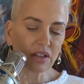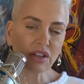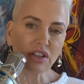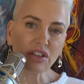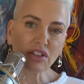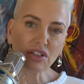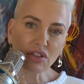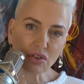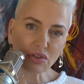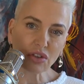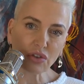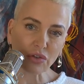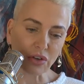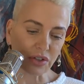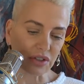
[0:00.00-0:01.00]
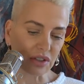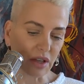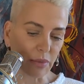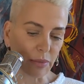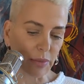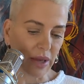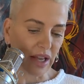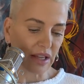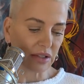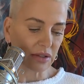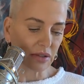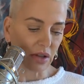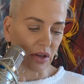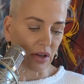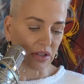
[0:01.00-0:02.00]
The universe
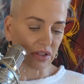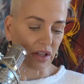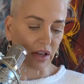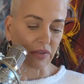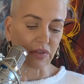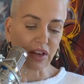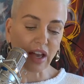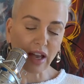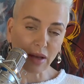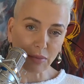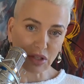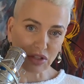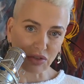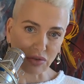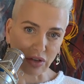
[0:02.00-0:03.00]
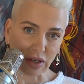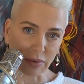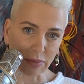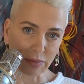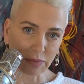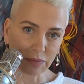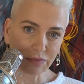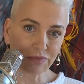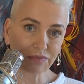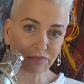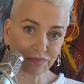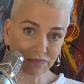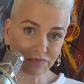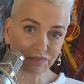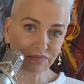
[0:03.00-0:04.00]
obeys laws of chemistry
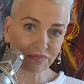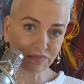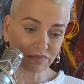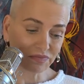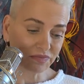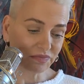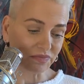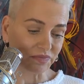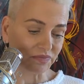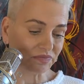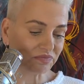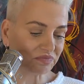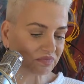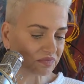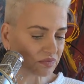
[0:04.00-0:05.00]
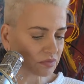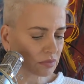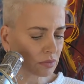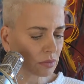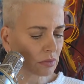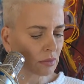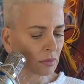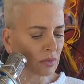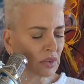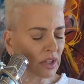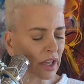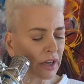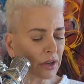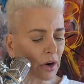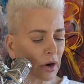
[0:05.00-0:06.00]

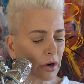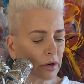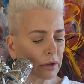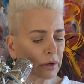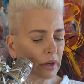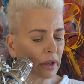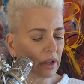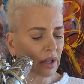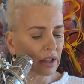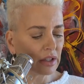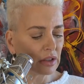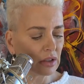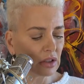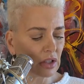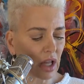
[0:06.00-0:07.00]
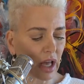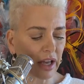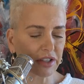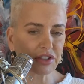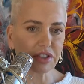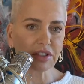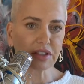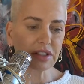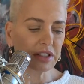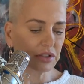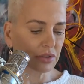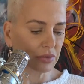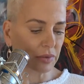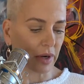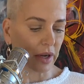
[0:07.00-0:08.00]
that are logically
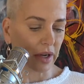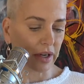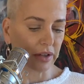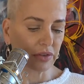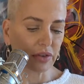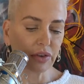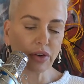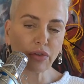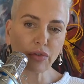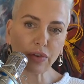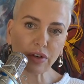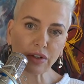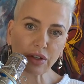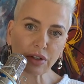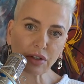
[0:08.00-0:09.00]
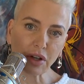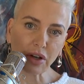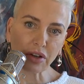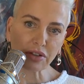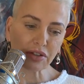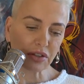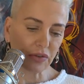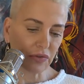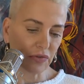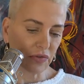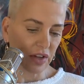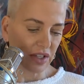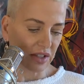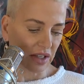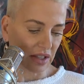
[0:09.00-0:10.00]
derived from the laws of
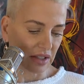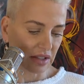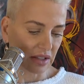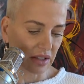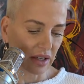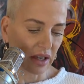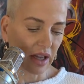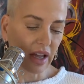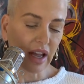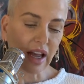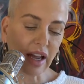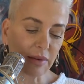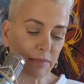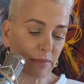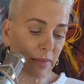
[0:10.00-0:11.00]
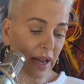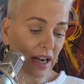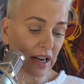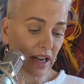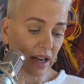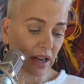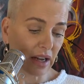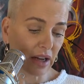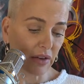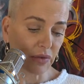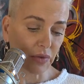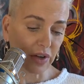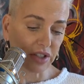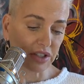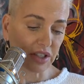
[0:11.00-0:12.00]
physics, and many
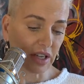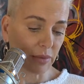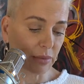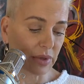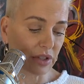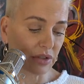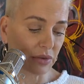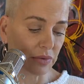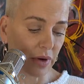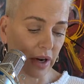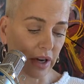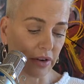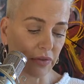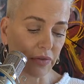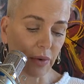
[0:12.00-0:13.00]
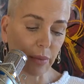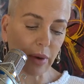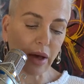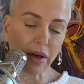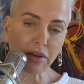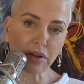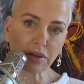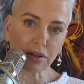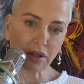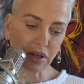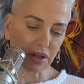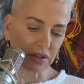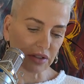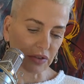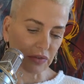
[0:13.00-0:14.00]
of which can be derived from other
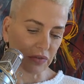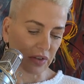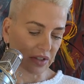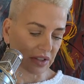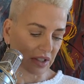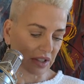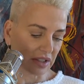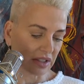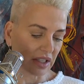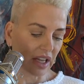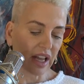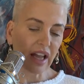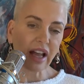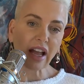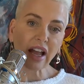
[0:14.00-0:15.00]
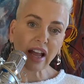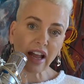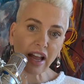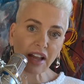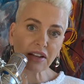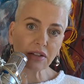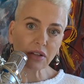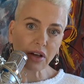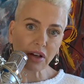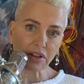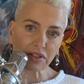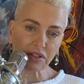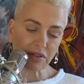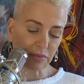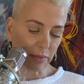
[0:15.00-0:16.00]
laws of physics and
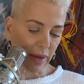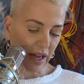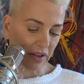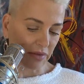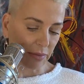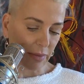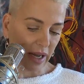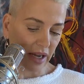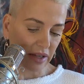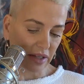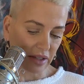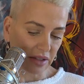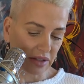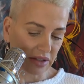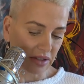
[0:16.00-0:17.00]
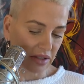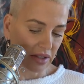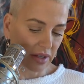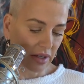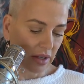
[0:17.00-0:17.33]
laws of mathematics.